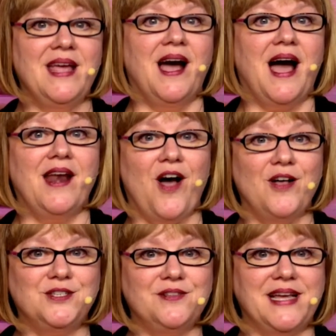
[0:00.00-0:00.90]
I'd
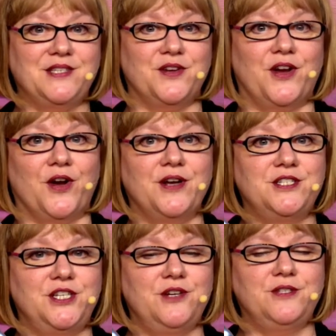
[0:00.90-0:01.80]
also like to
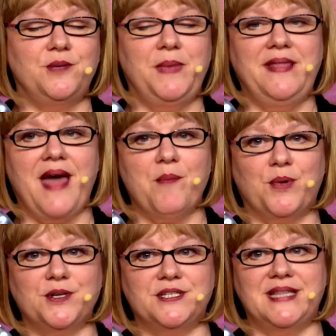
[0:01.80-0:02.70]
encourage you to be that
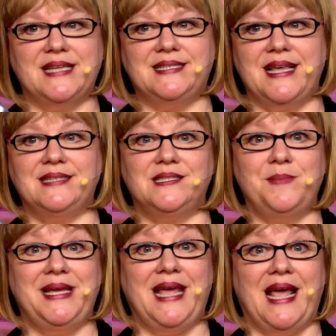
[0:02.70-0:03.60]
person that sends
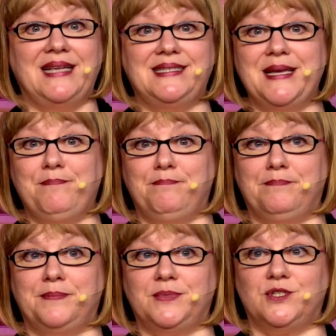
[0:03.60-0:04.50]
me a tip,
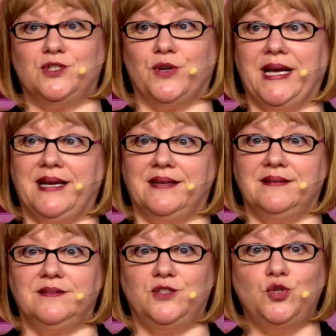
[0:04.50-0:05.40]
trick,
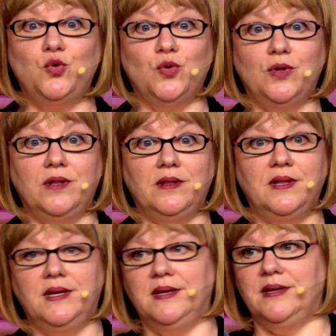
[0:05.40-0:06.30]
tool,
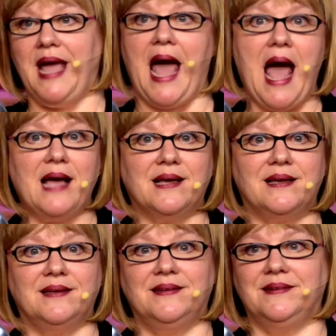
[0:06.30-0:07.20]

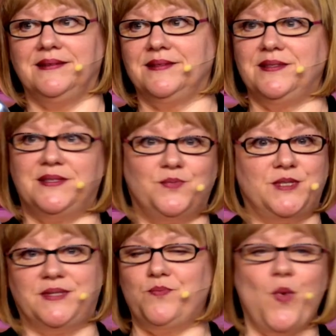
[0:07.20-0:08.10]
hack,
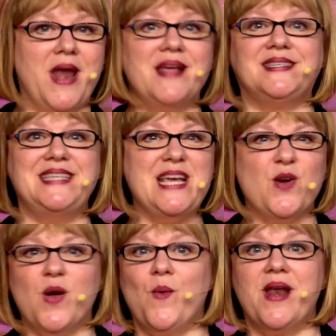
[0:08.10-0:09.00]
what a
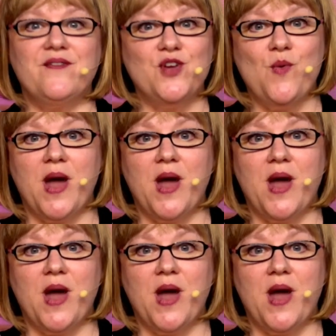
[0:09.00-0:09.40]
secret, whatever you want